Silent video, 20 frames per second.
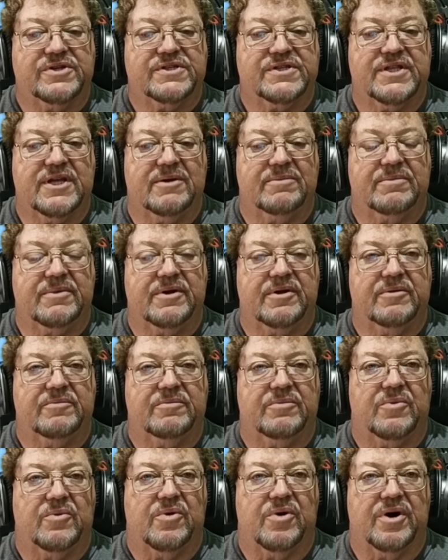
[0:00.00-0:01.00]
them
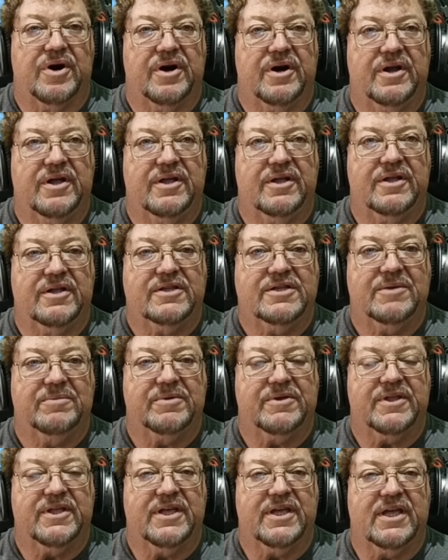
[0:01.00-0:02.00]
more.
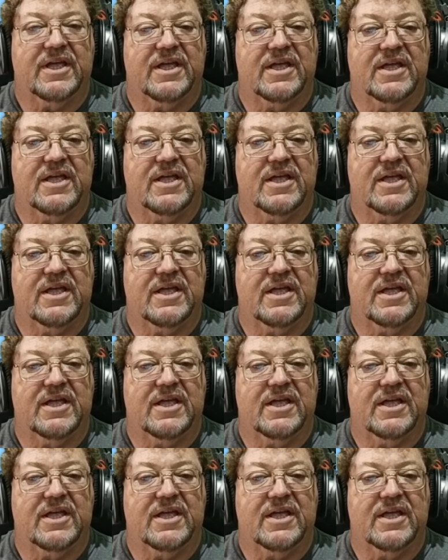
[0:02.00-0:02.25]
Typically,